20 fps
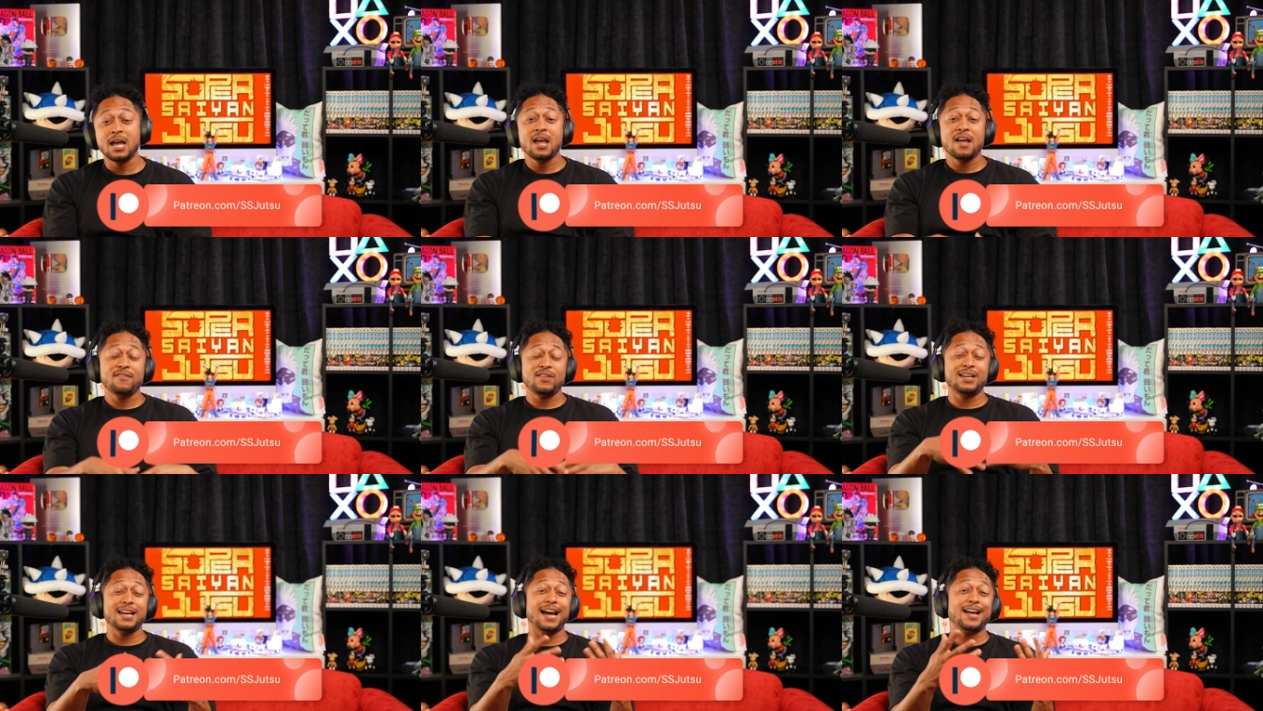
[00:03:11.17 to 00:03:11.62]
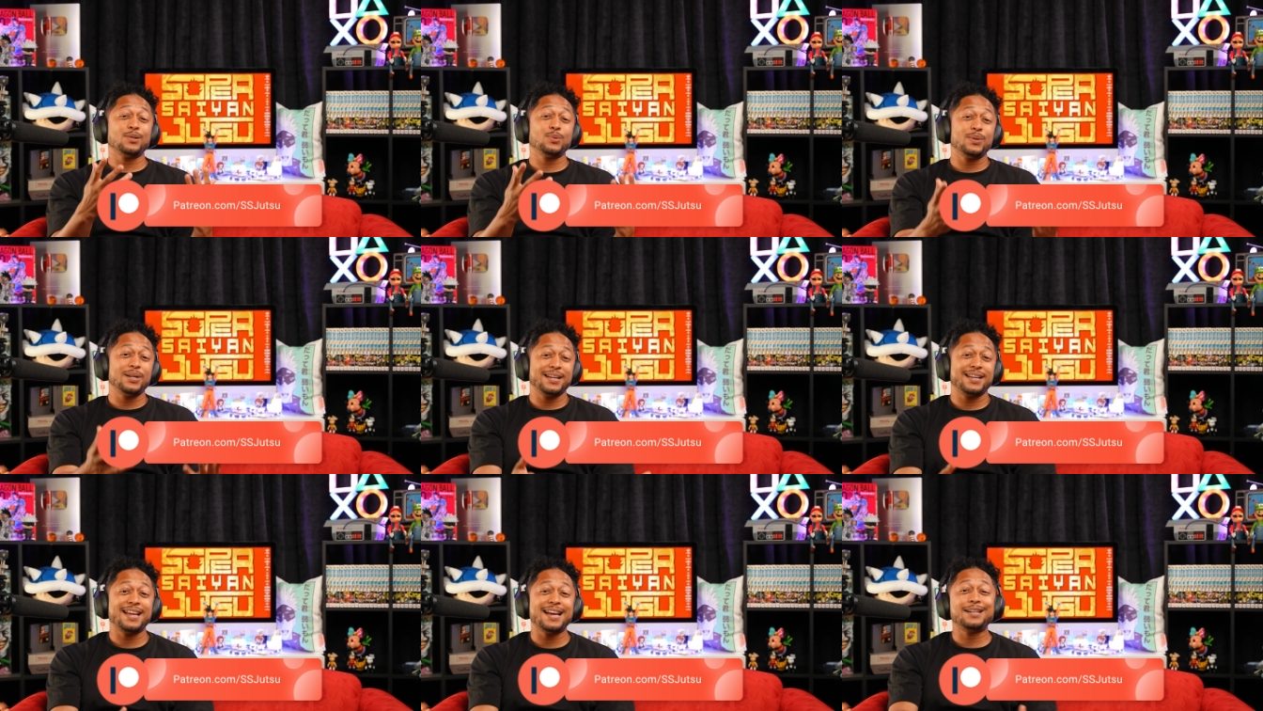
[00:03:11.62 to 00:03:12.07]
If you guys
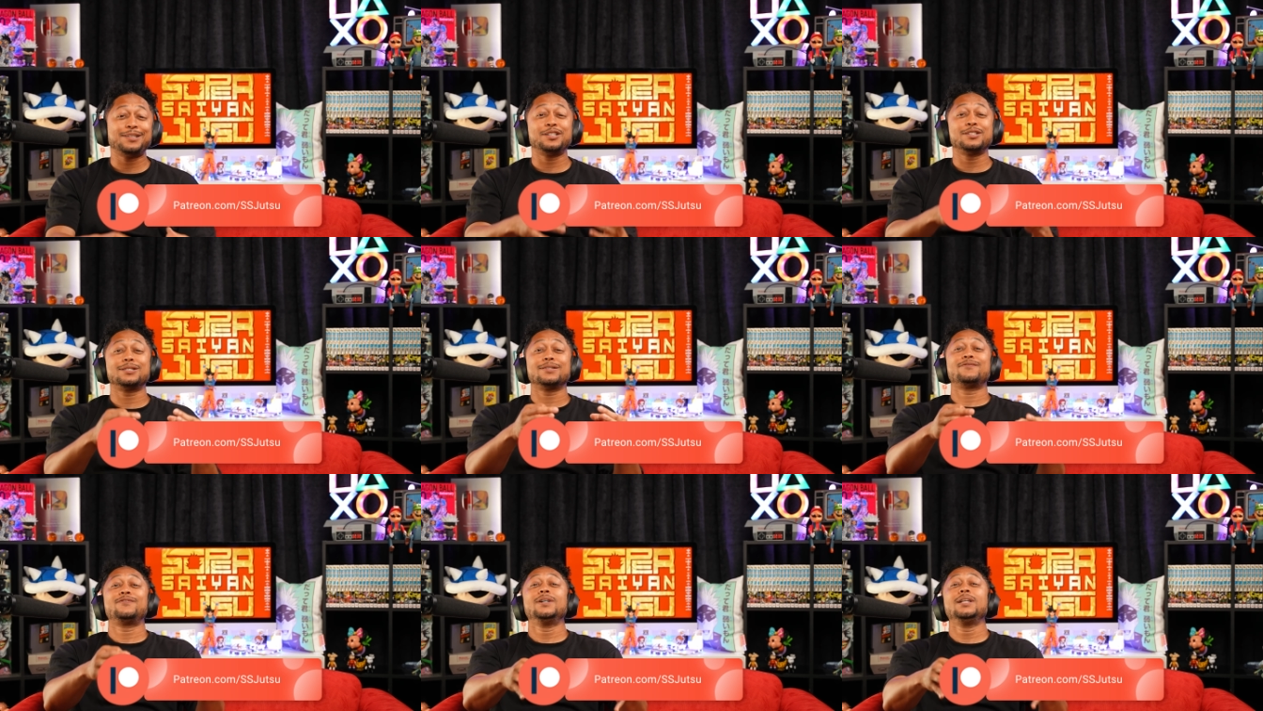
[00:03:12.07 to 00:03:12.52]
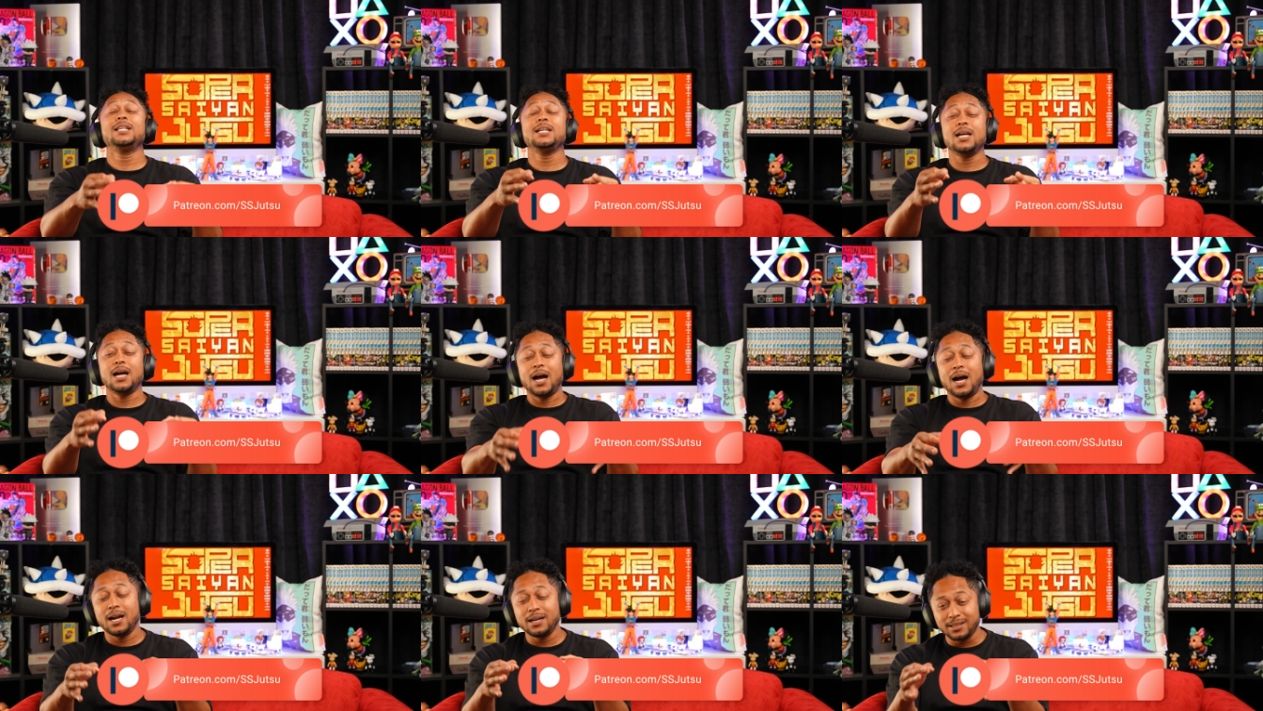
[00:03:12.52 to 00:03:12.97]
want to catch this
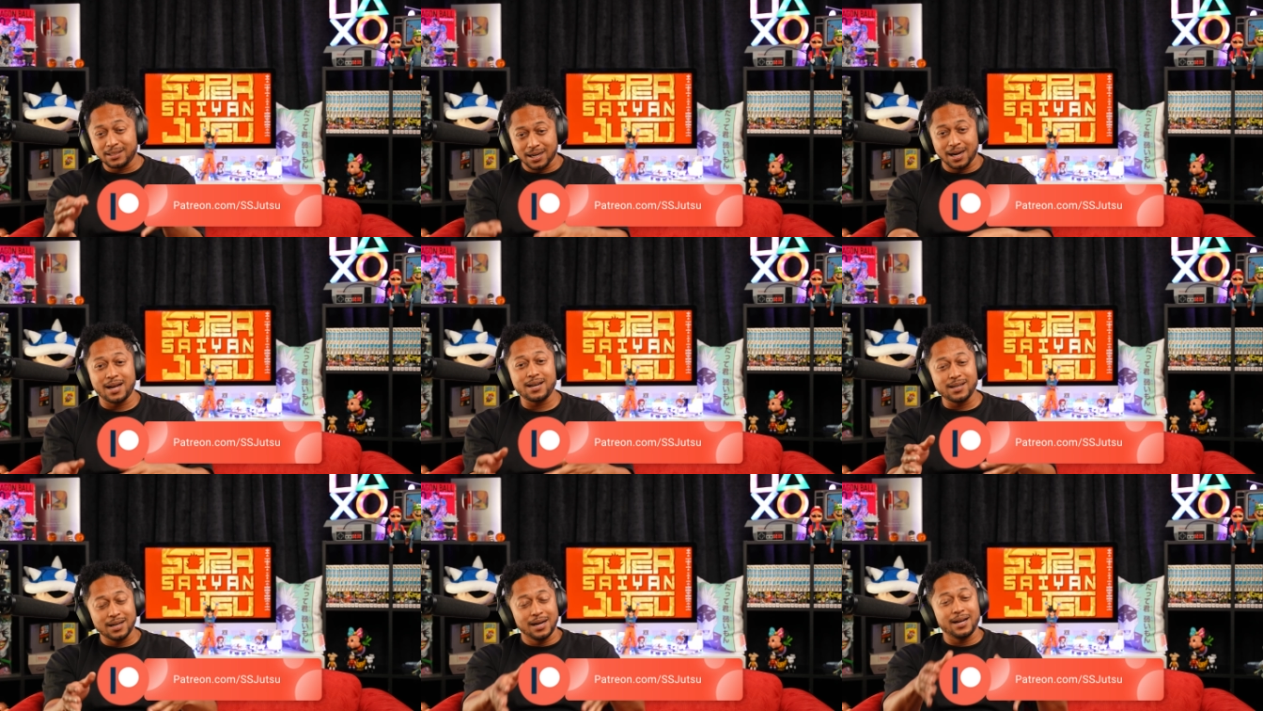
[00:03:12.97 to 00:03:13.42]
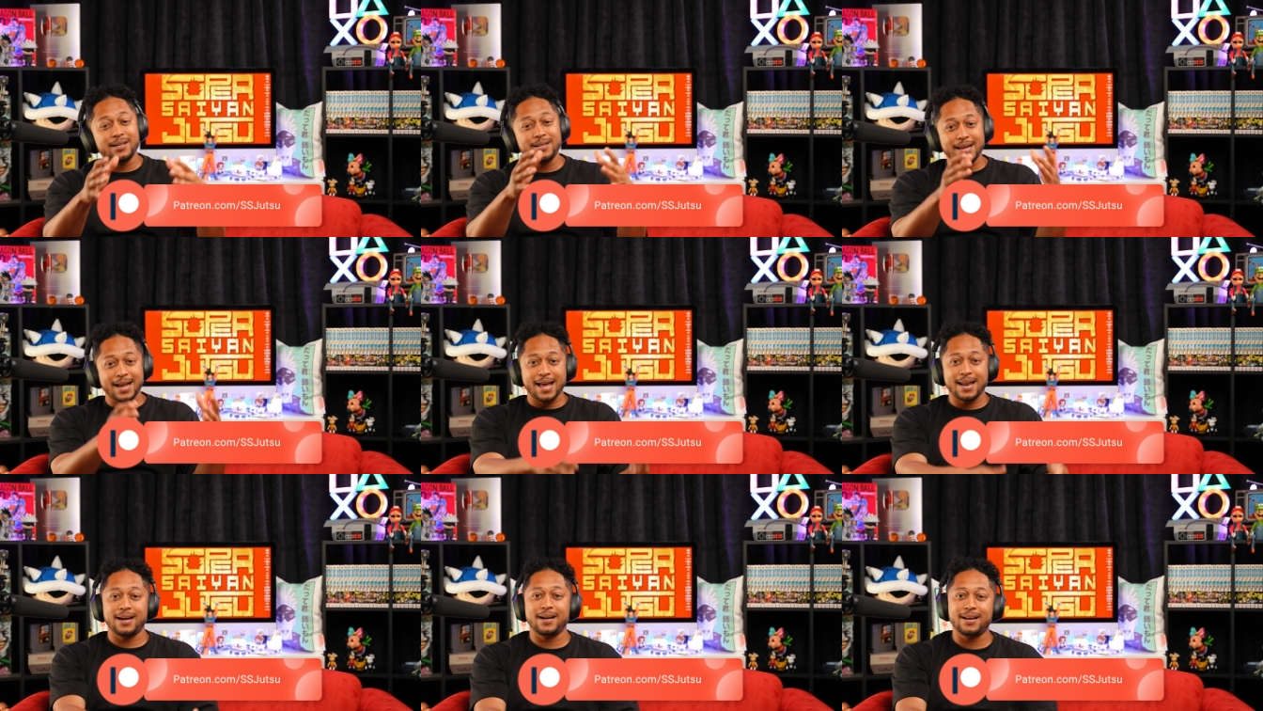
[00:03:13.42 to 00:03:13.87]
fully uncut,
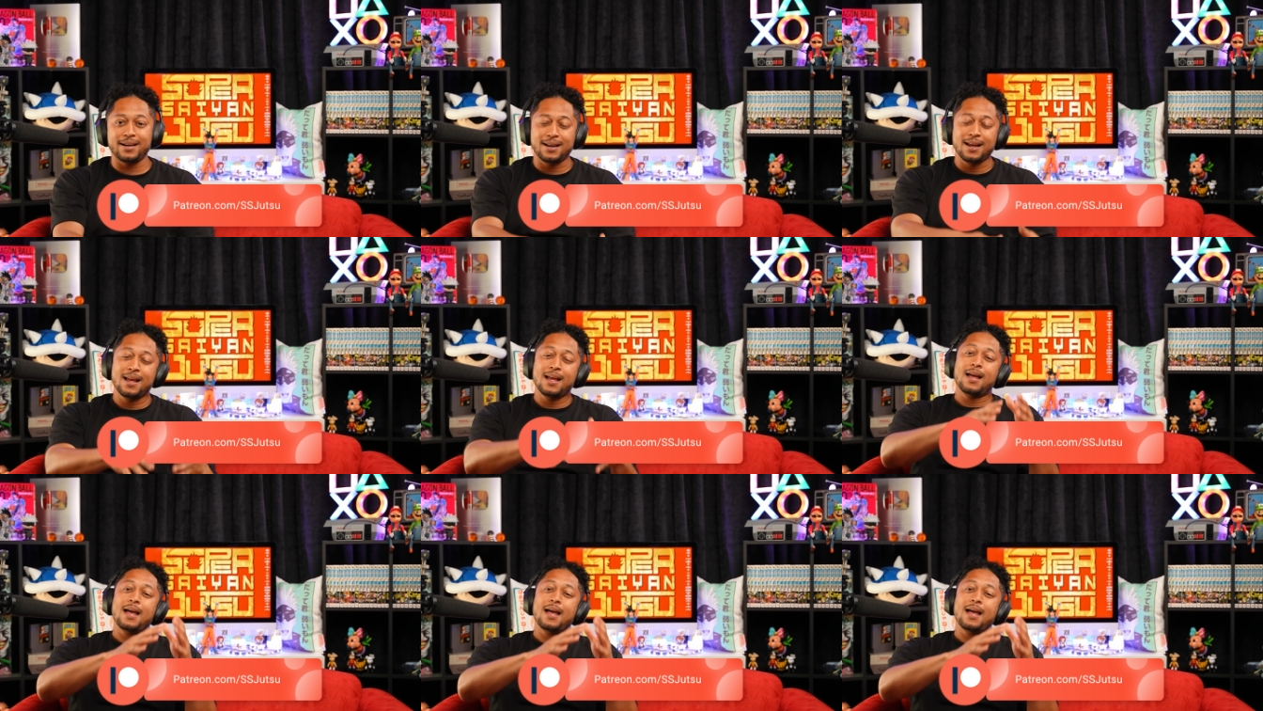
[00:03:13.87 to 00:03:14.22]
unedited,